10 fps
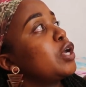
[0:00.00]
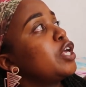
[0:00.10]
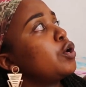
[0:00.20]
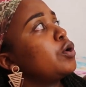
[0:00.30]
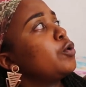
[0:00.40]

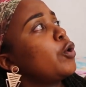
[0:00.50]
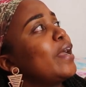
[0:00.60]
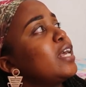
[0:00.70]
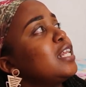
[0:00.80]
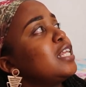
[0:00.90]

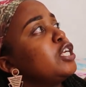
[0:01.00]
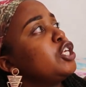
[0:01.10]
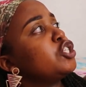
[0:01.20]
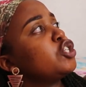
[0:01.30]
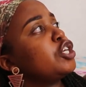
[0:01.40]
KLI
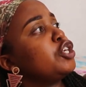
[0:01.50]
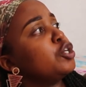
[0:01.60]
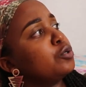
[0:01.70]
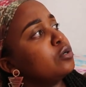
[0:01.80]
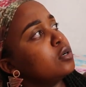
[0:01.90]
SHI
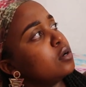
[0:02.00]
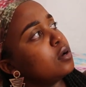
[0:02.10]
YU